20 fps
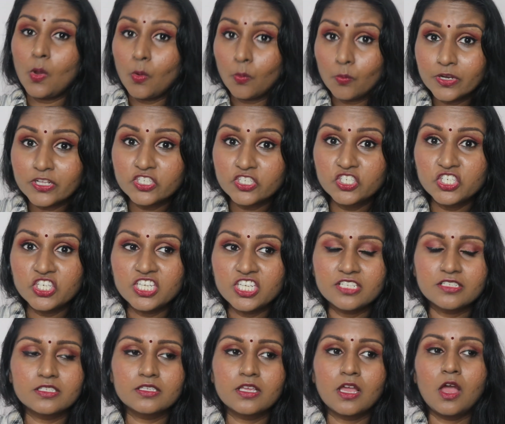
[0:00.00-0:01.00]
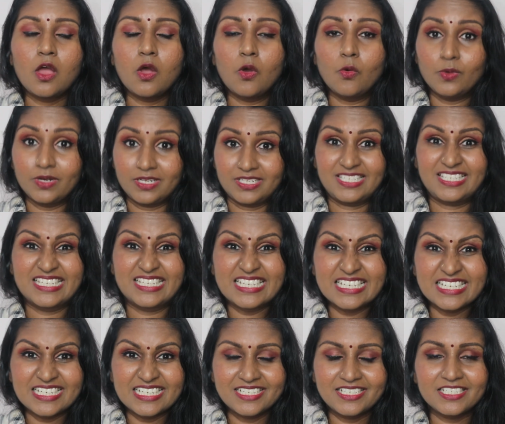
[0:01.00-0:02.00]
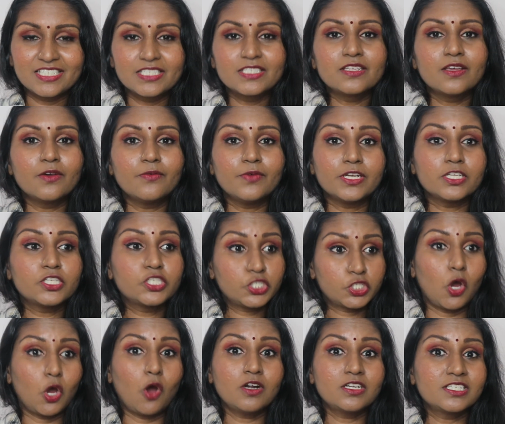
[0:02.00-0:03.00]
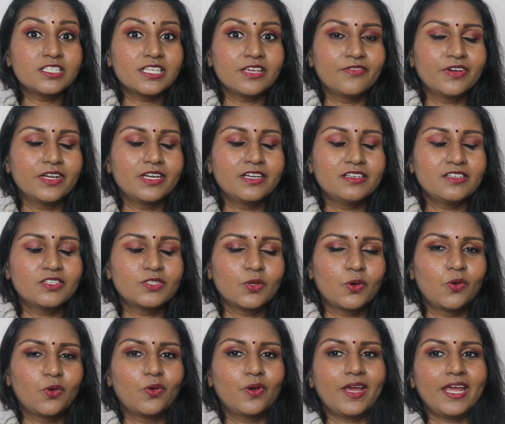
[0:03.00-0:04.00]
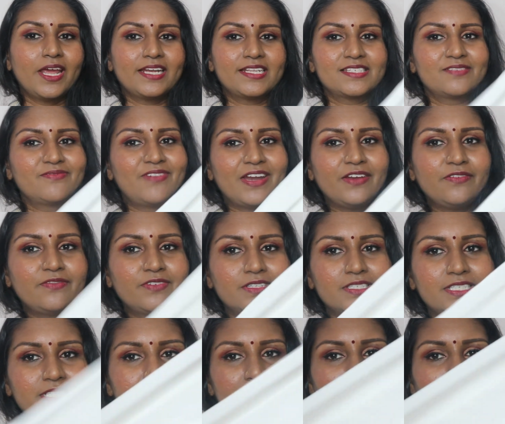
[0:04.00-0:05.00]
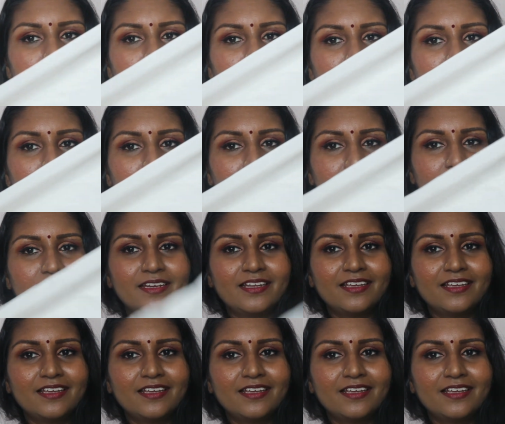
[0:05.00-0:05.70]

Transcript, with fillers: with jeans with skirts with shorts even so it's very versatile and